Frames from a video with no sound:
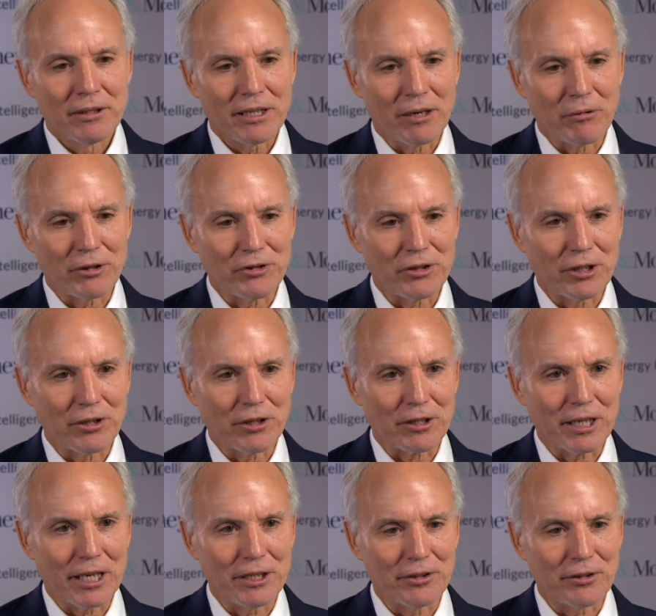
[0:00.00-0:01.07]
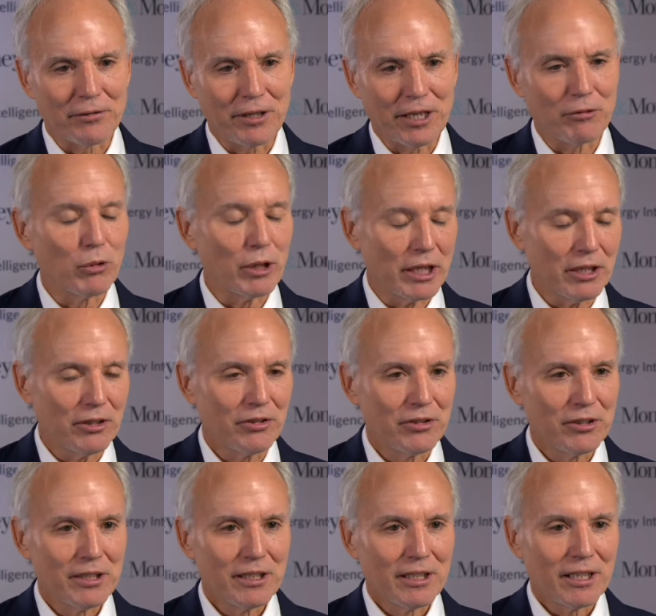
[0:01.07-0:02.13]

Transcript: now we're seeing all kinds of headwinds.